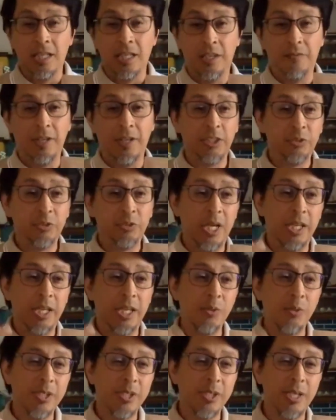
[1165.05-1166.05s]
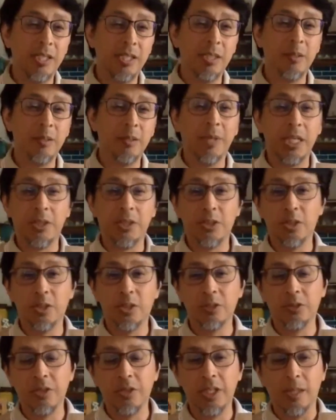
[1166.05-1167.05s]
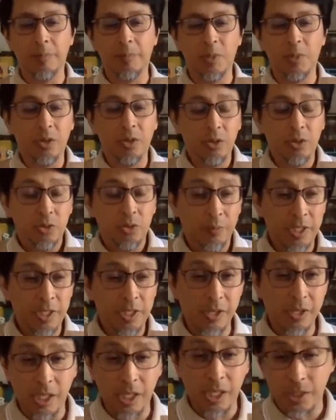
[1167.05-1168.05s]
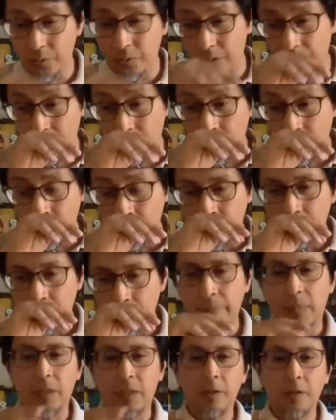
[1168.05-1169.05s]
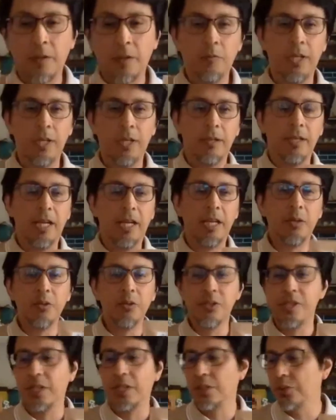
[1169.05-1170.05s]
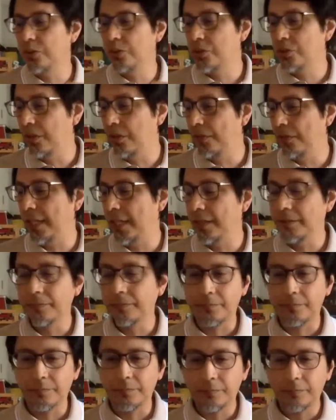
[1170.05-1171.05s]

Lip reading: If I try to sell it in my country, I'm going to be successful? Well, I could tell you something.